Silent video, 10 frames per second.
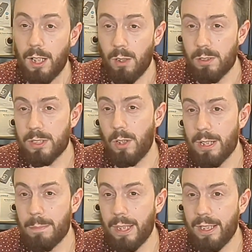
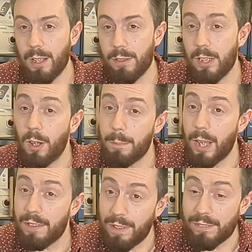alongside it being the only
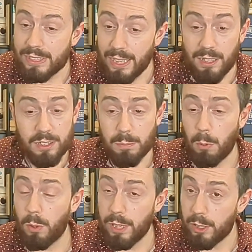9-bay I've ever seen and
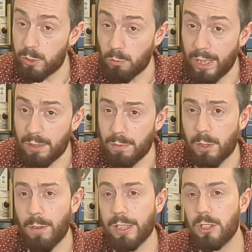supporting the usual RAID
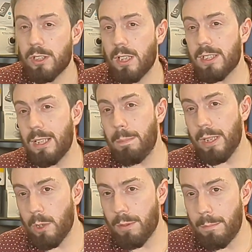configurations, the
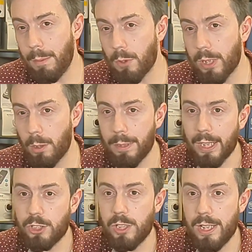CPU and memory
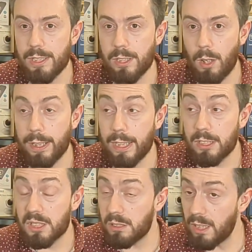combination inside
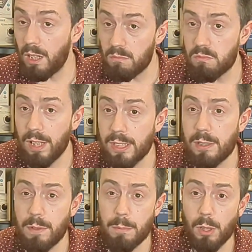is, you know,
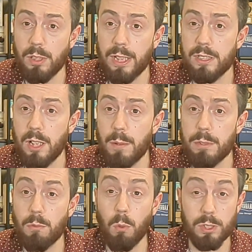relatively modern in
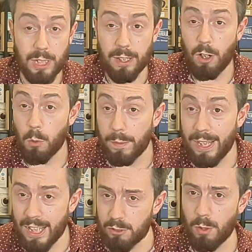terms of what's going on
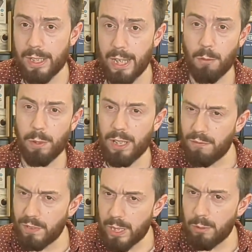with NAS right now, with a
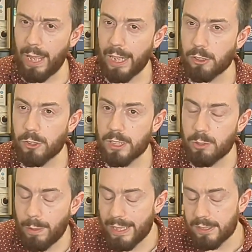few extra
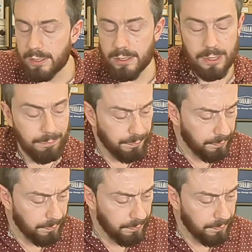twists.